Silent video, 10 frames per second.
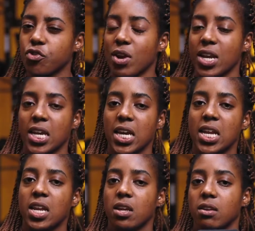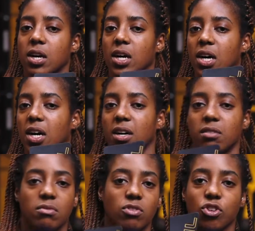training in
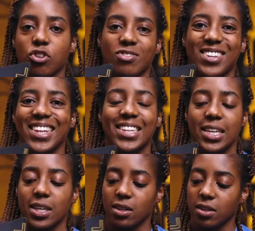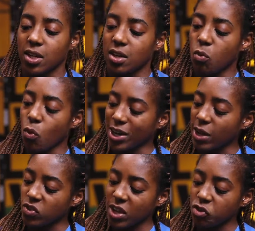your daily
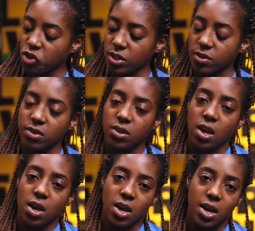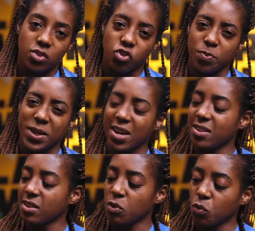workout sessions, just
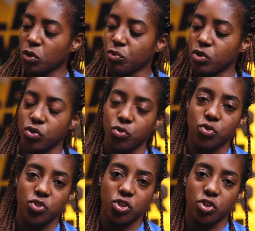because it will reduce